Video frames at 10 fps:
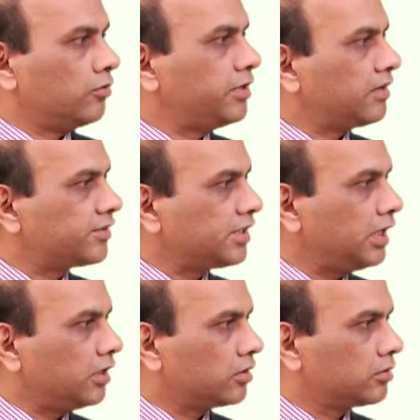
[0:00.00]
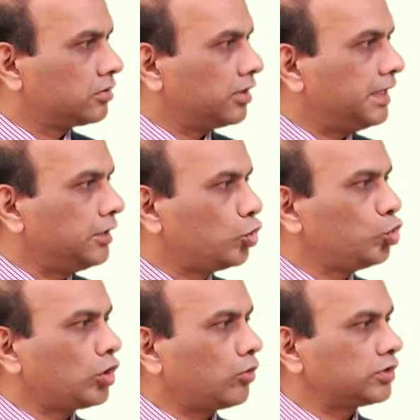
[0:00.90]
we have seen in
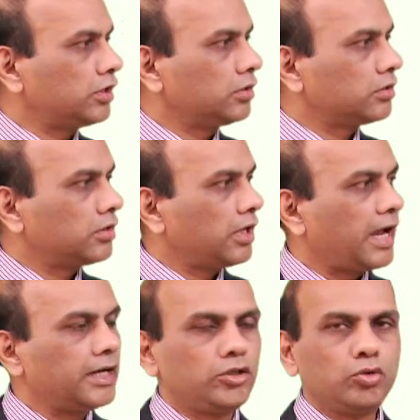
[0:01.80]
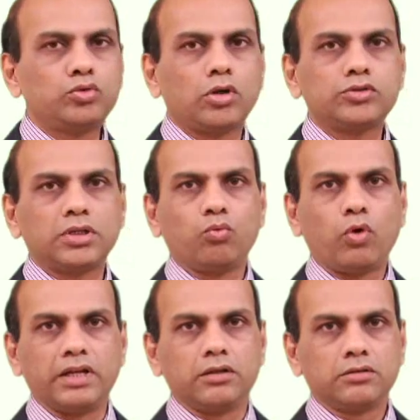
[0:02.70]
2000 and
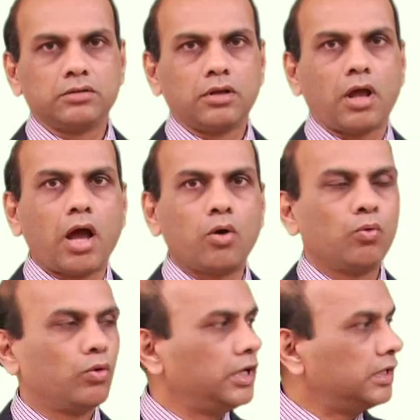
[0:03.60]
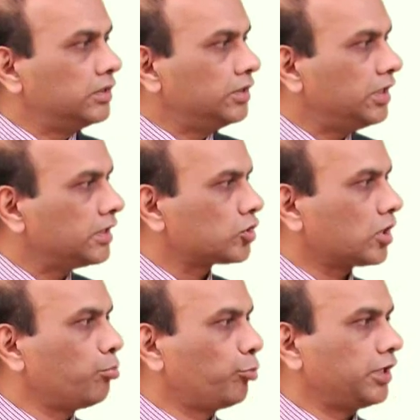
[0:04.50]
2001 how each
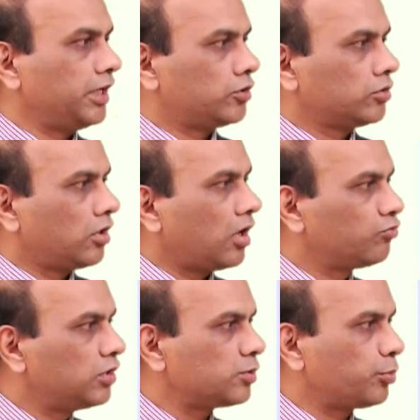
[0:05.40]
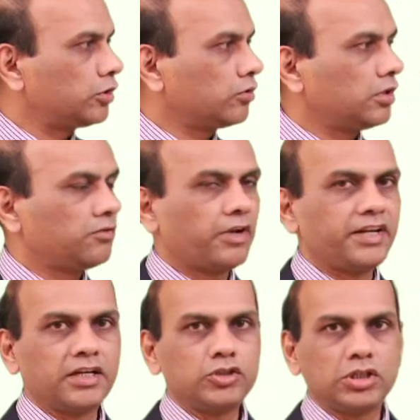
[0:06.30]
component of this particular
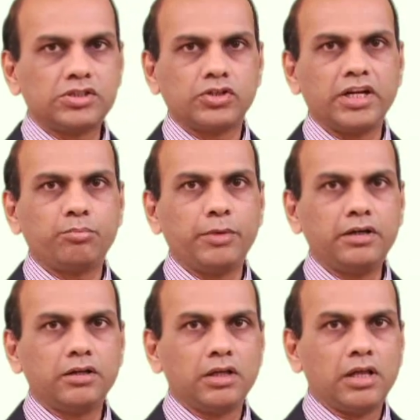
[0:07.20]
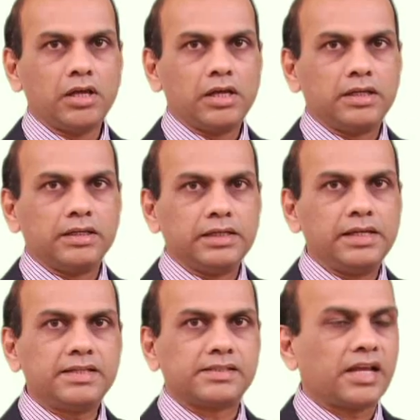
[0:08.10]
financial statement
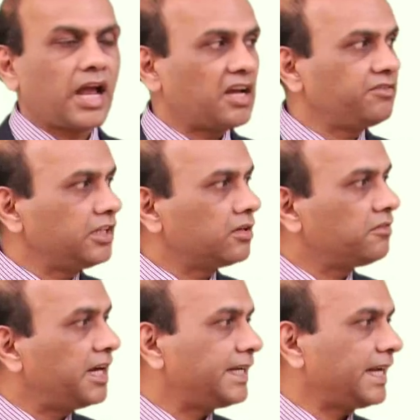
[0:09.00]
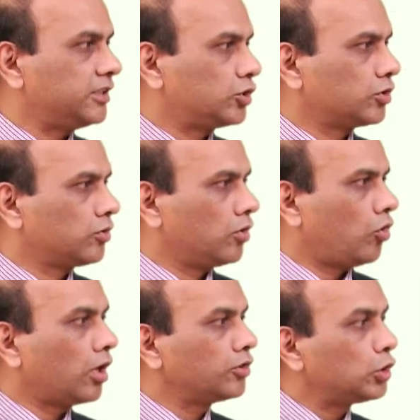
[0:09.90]
is having a weightage
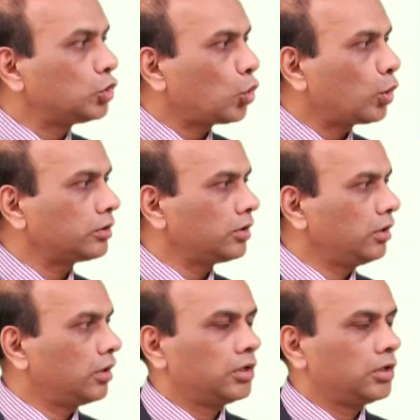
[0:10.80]
on the total